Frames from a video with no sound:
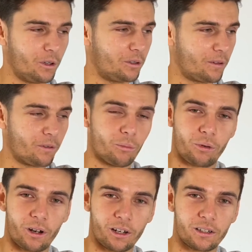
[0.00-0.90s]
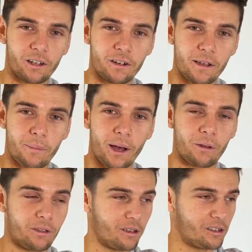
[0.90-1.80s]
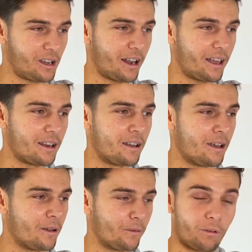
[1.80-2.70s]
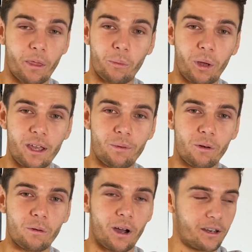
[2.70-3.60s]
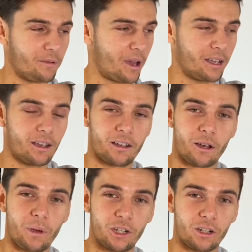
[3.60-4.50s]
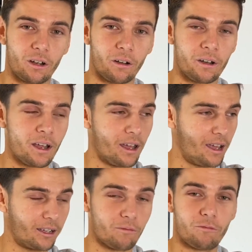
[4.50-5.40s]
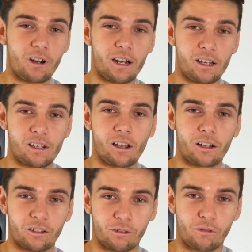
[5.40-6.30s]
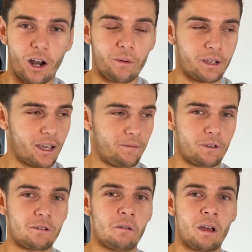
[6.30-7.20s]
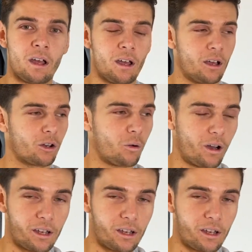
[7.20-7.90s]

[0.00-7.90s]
different products under your belt that you're selling for other people and you're making a commission on, it can really start to grow and give you quite a